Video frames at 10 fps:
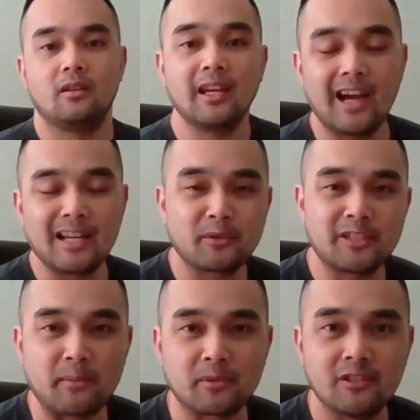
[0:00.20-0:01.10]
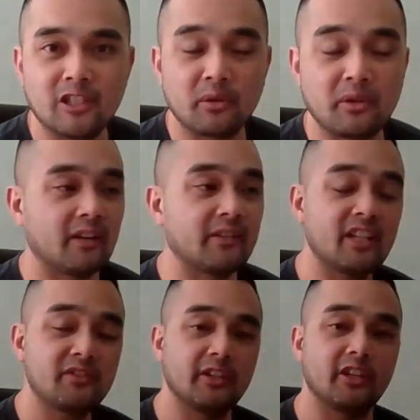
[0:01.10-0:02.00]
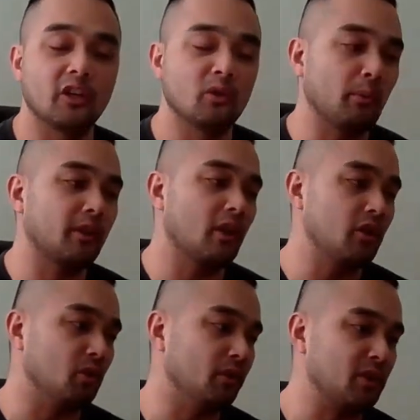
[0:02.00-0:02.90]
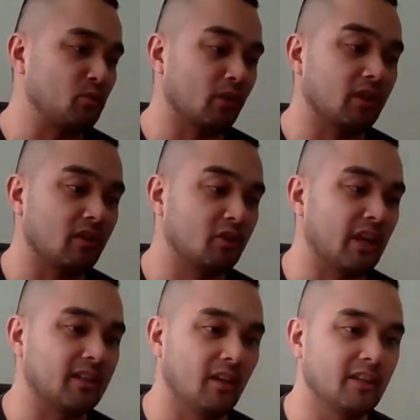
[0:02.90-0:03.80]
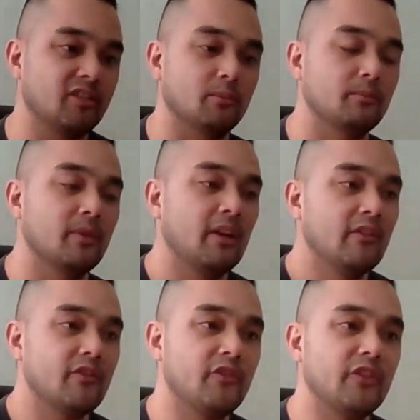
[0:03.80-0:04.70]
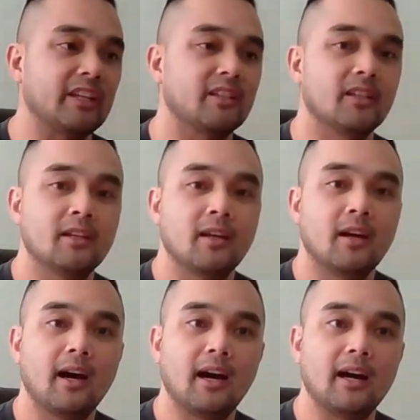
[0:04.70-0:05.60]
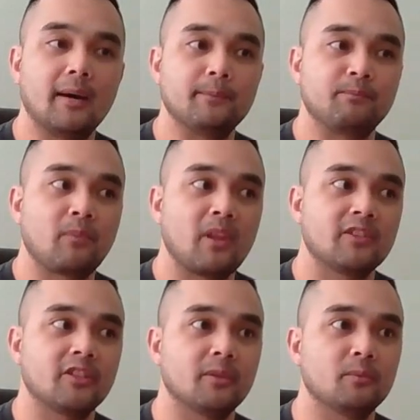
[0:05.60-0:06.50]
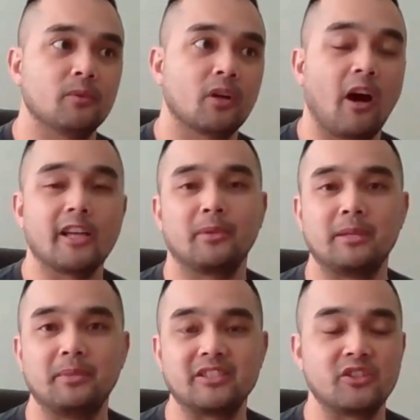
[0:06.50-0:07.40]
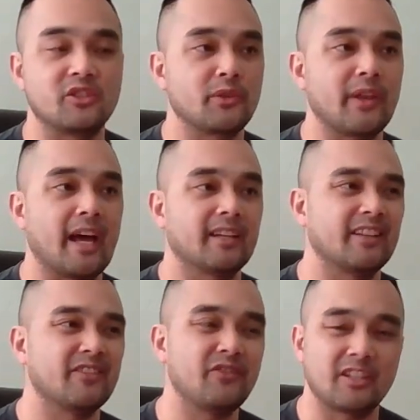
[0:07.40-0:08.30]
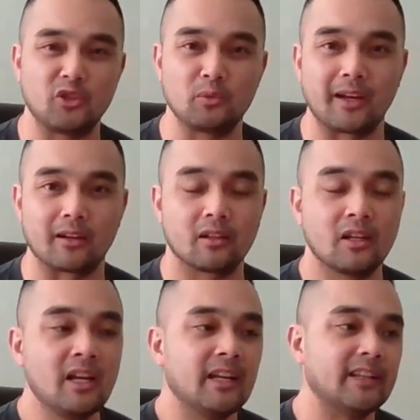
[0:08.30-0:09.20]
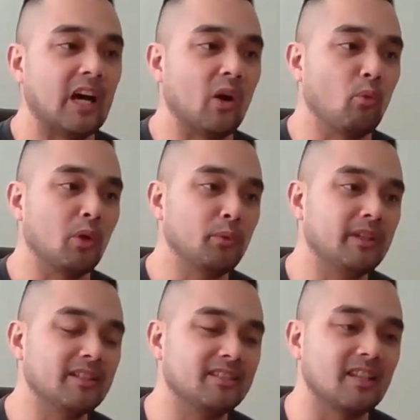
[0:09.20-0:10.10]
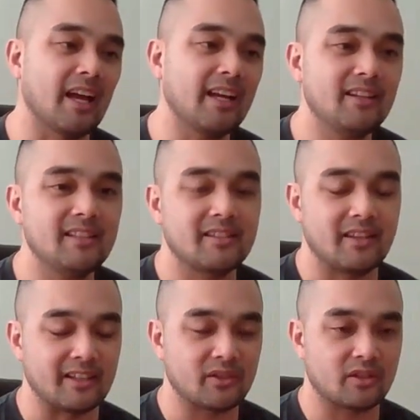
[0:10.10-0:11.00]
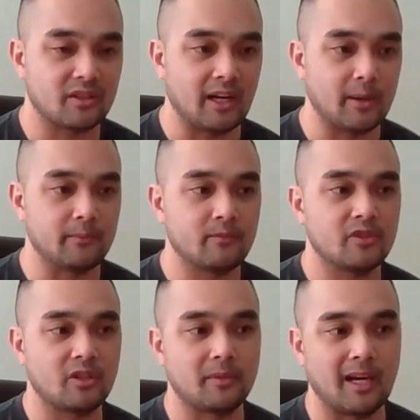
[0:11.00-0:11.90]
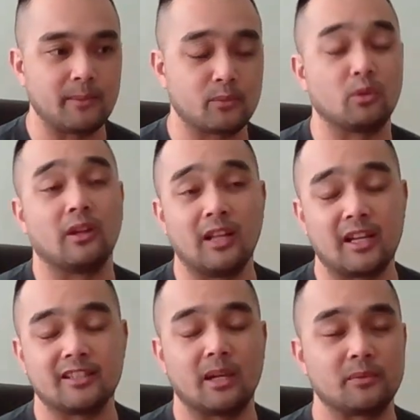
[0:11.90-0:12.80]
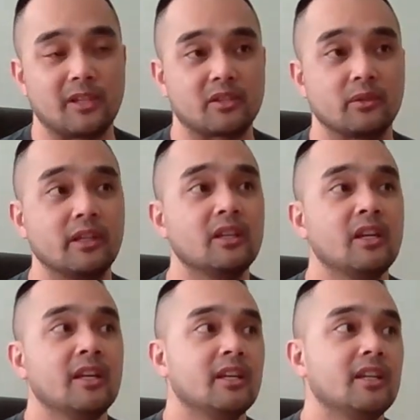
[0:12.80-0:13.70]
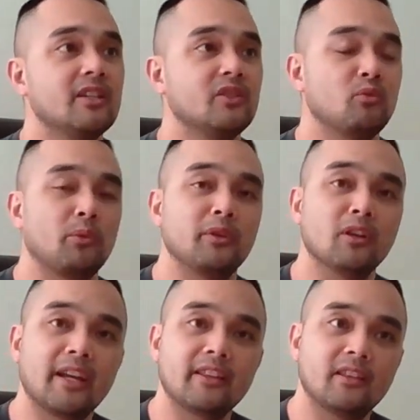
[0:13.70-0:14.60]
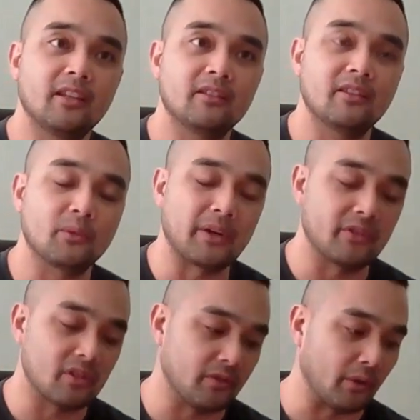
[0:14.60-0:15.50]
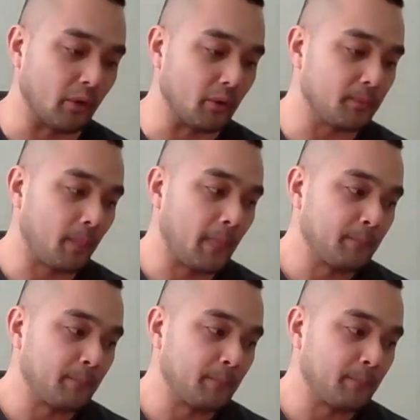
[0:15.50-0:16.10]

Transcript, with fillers: Hey guys, what's up? It's Nikko here. In this video, what we're going to do is we're going to try to custom fit um, some cosplay pieces so that it fits you better. Now, when we design these things, um, sometimes, well, a lot of times actually, is when we look at the, the reference photo,